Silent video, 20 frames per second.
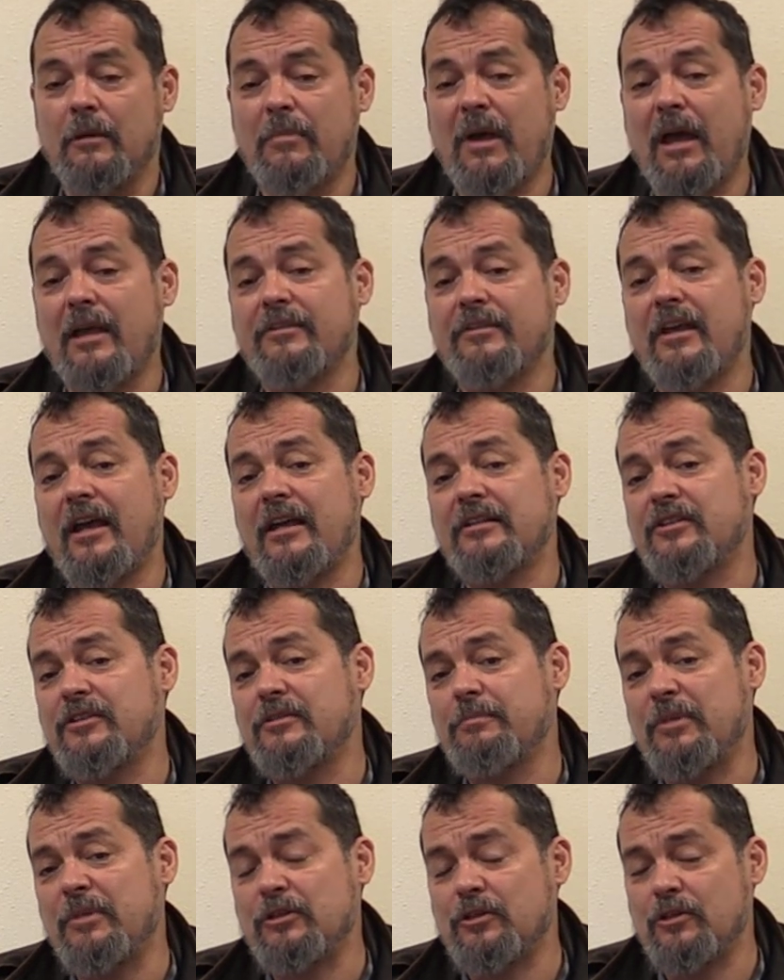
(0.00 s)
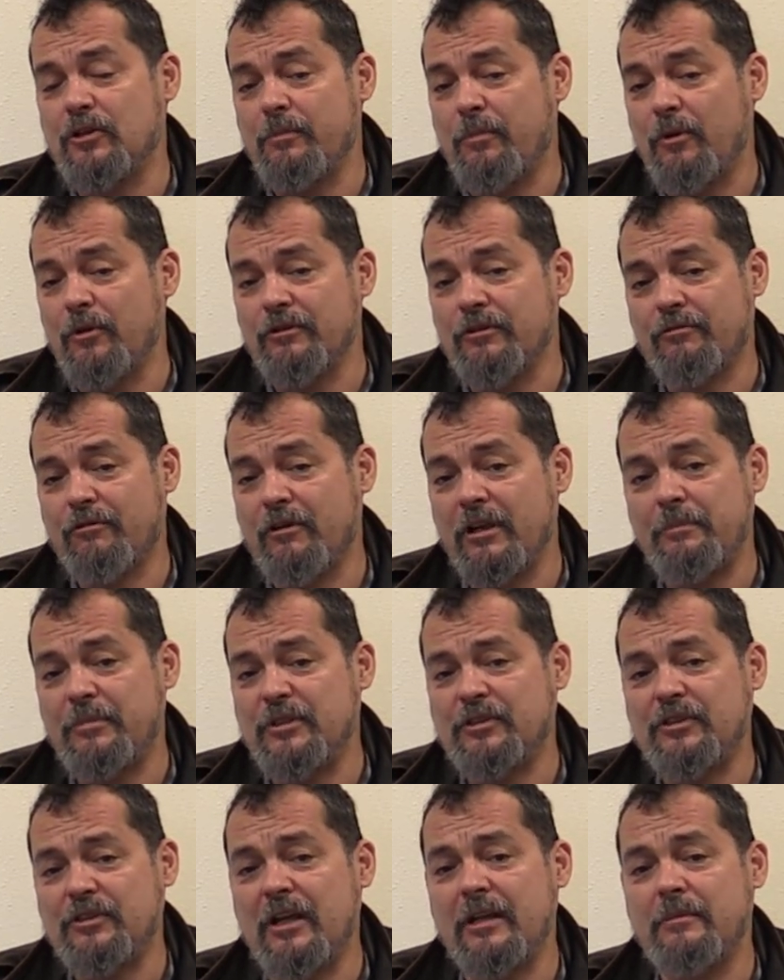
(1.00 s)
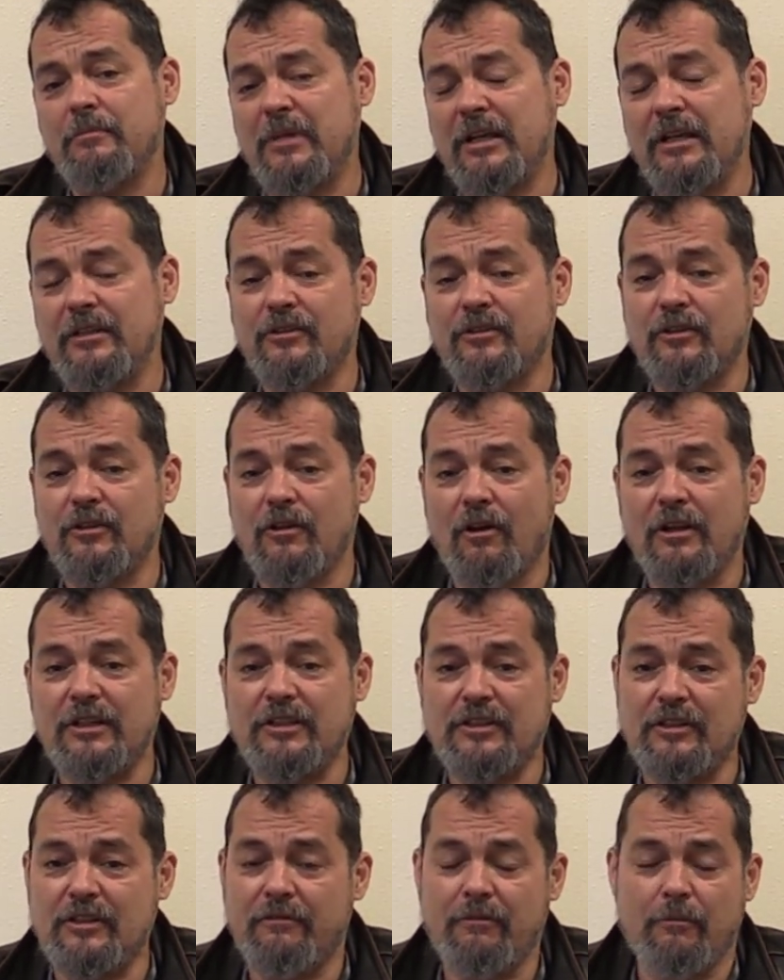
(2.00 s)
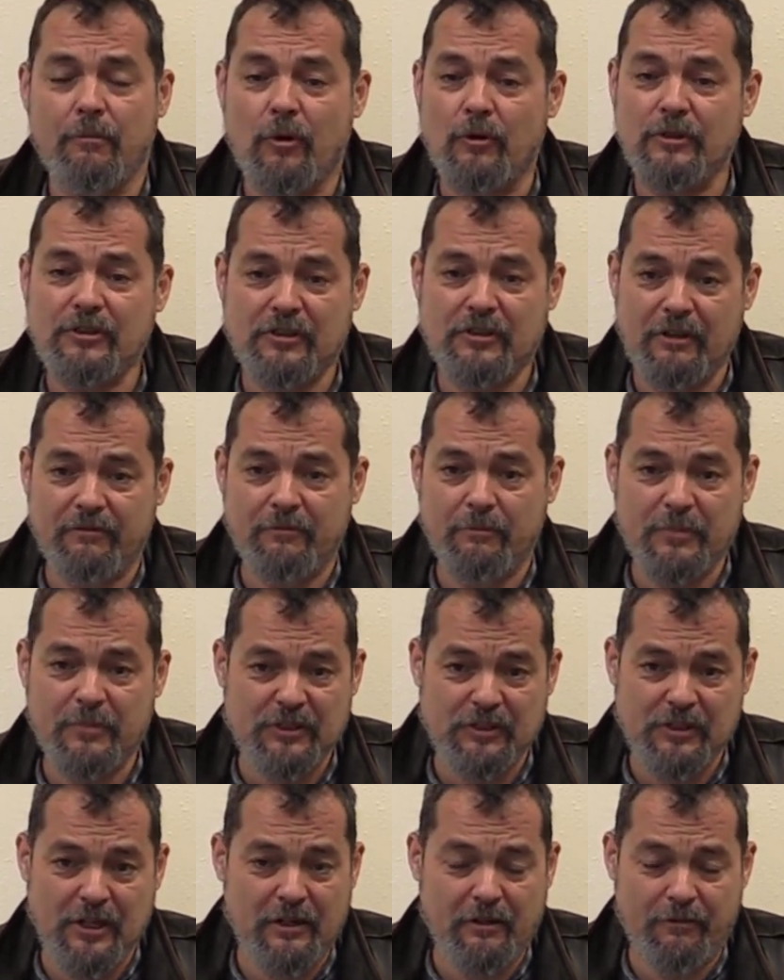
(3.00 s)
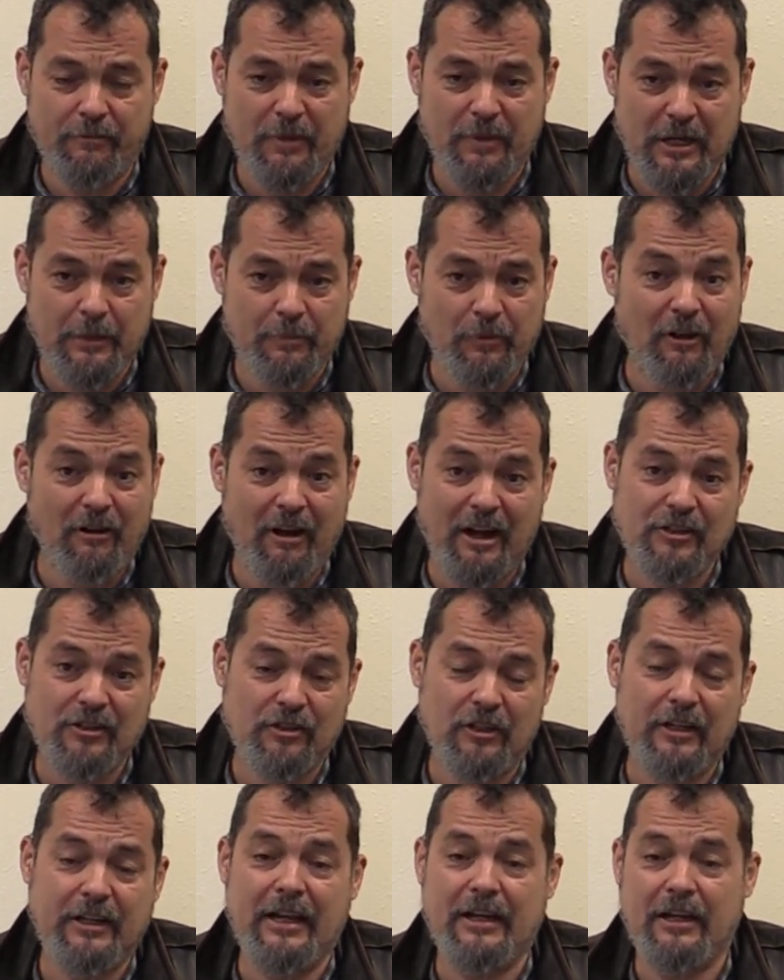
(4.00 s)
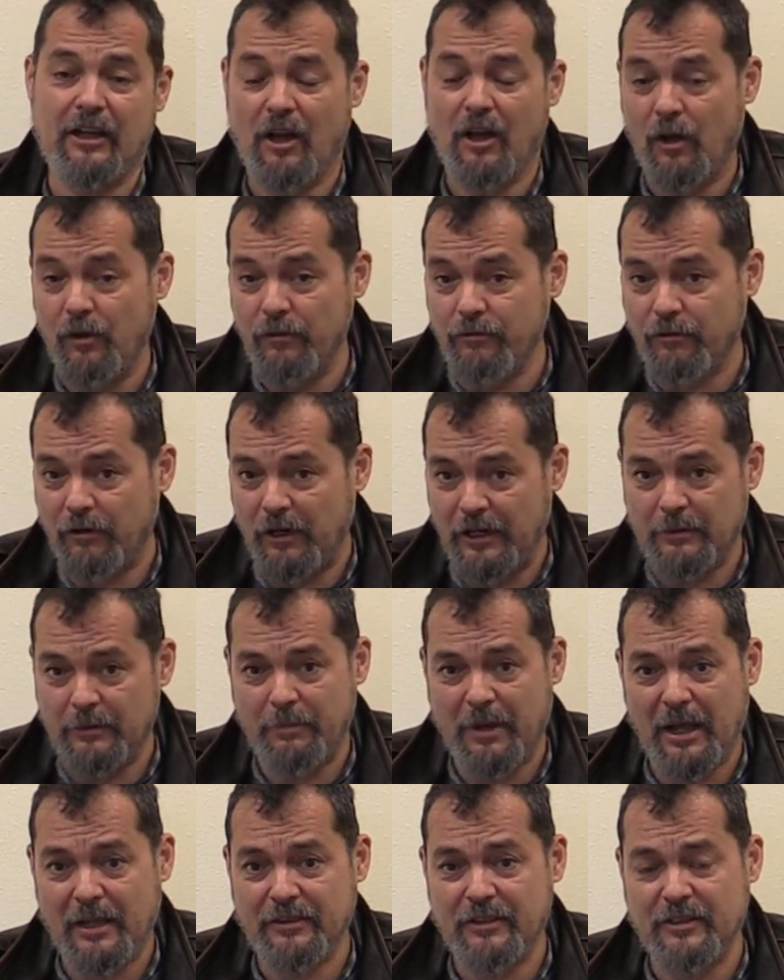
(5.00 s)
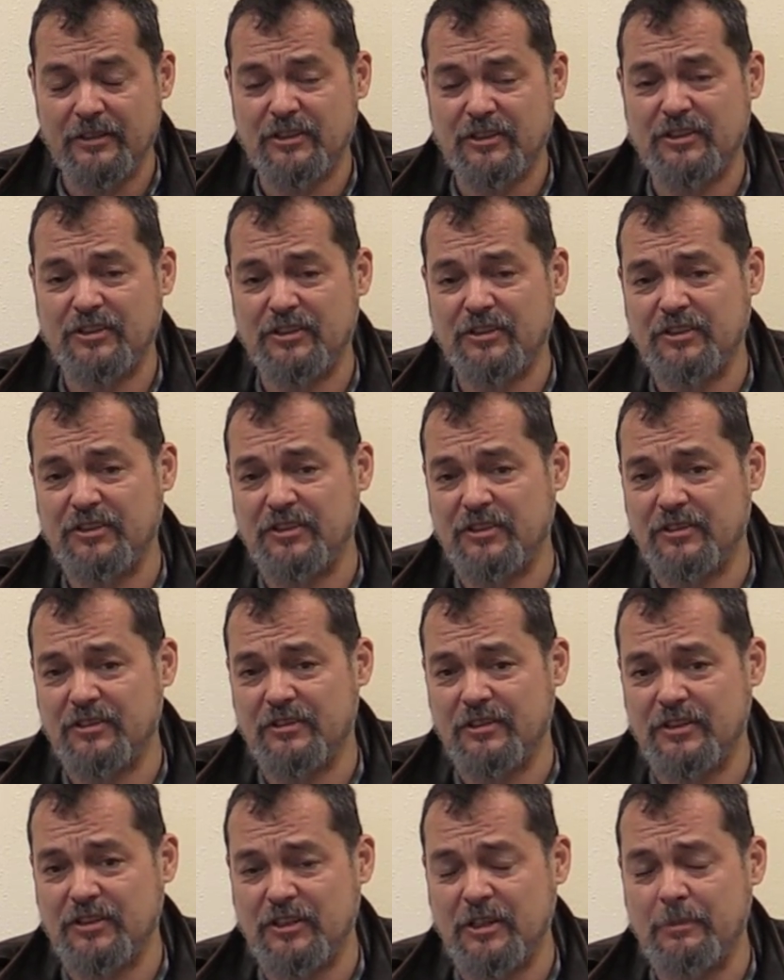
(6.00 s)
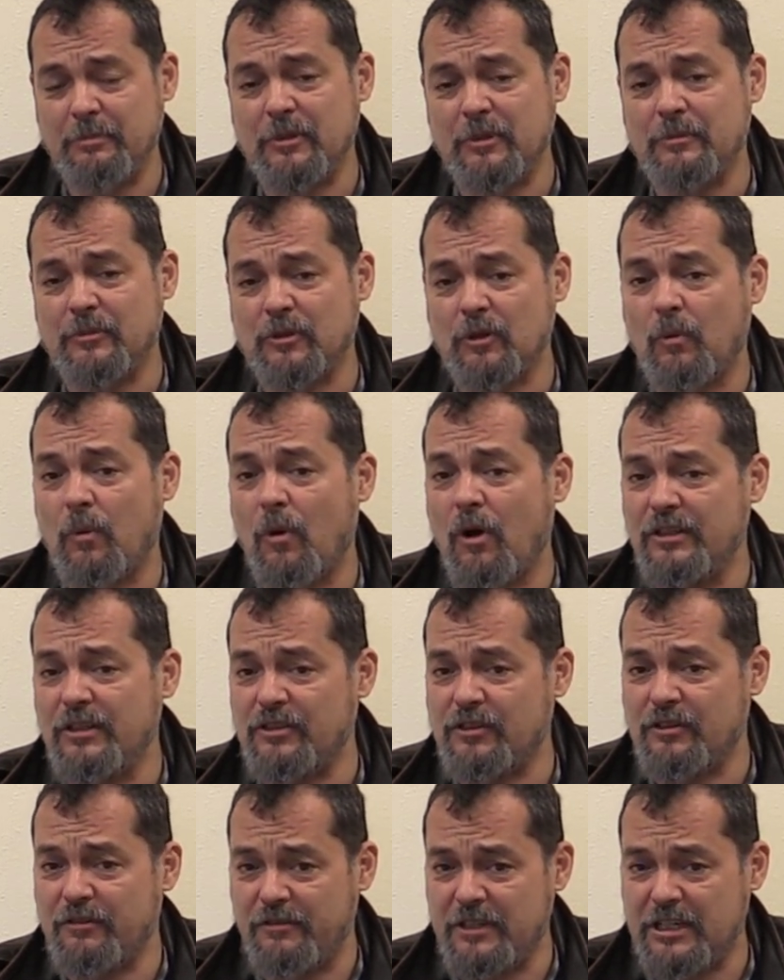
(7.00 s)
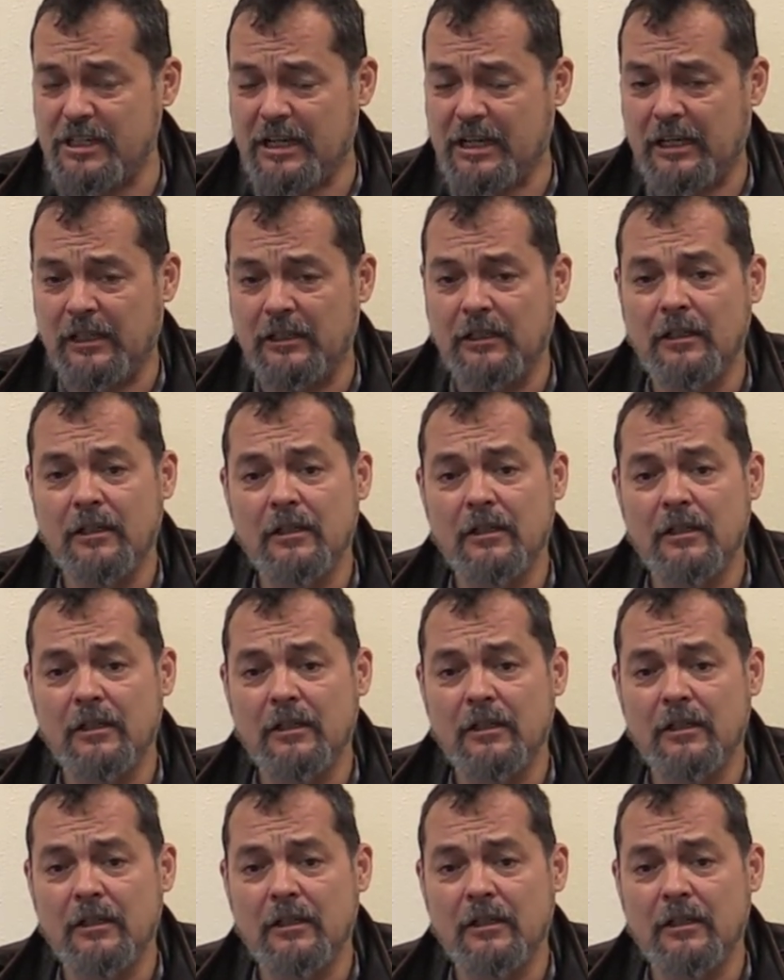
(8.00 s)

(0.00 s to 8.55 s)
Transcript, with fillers: But that's but 2.3% means that 97.7% of people are actually getting over it. But this, the symptoms are quite severe.